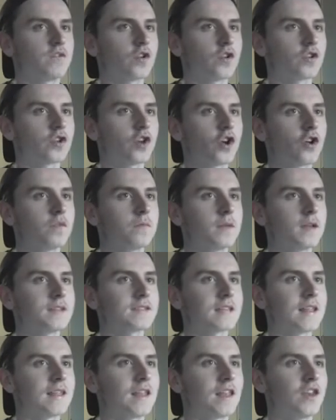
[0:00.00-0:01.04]
You've got
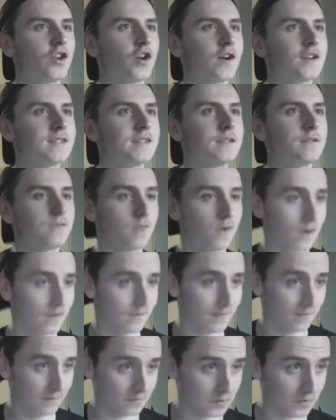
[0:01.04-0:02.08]
Gomez and then 95
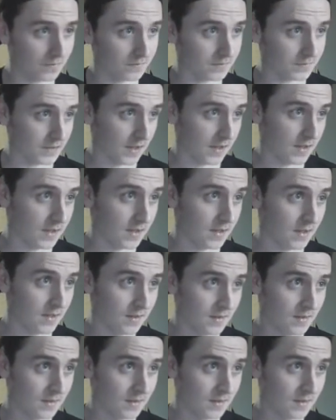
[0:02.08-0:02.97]
Lewandowski.